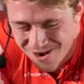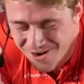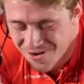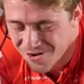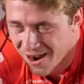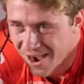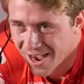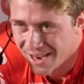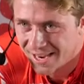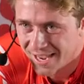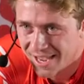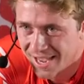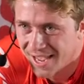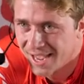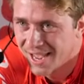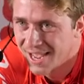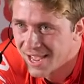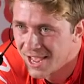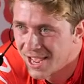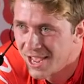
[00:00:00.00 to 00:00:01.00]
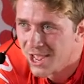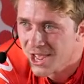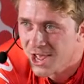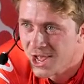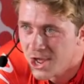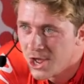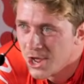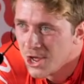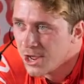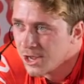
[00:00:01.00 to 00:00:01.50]
Right,
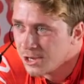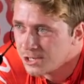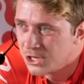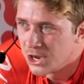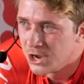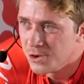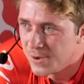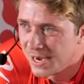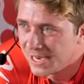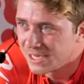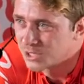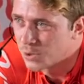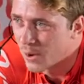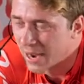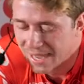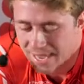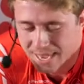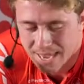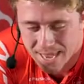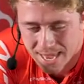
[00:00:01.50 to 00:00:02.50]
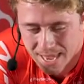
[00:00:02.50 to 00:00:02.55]
2 minutes 20.